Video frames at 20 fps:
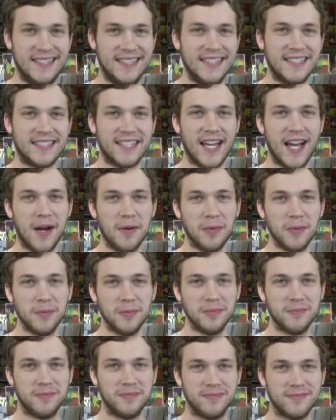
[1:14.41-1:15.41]
This
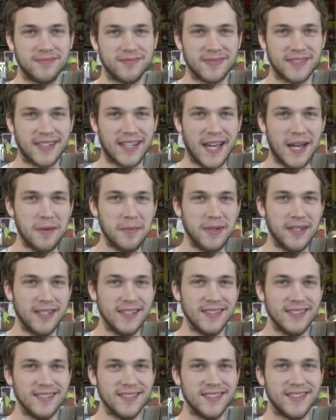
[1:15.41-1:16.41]
album got
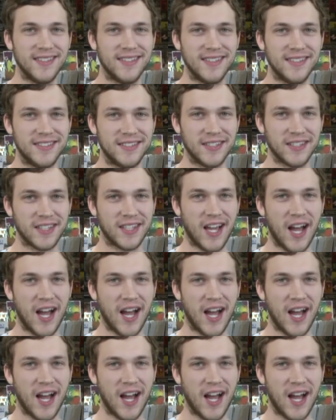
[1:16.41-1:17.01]
me into the